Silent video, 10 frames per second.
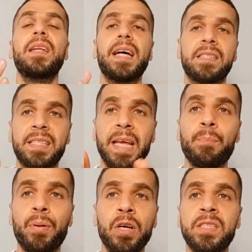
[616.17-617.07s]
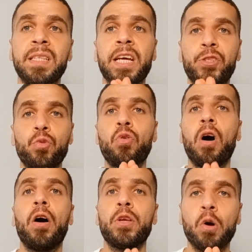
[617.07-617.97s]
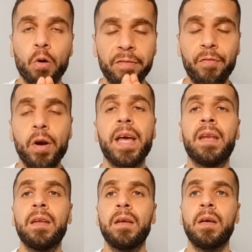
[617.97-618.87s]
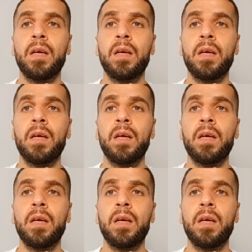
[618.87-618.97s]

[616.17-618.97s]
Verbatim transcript: That same person that you call your friend,